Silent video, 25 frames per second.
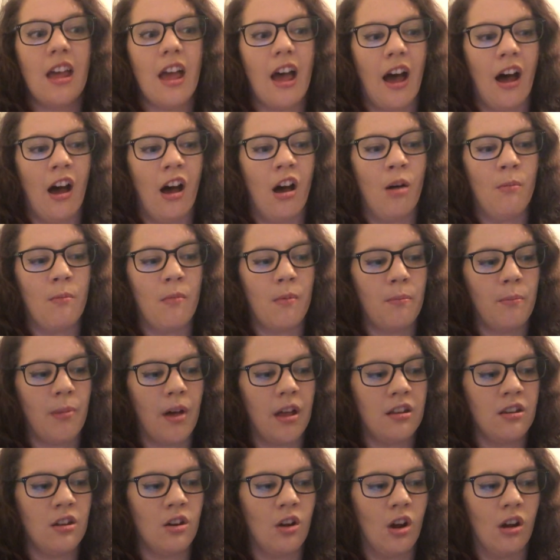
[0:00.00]

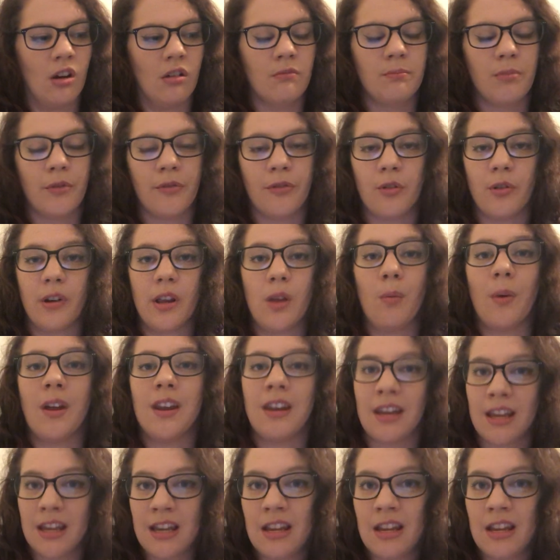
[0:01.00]
But, you know, before he went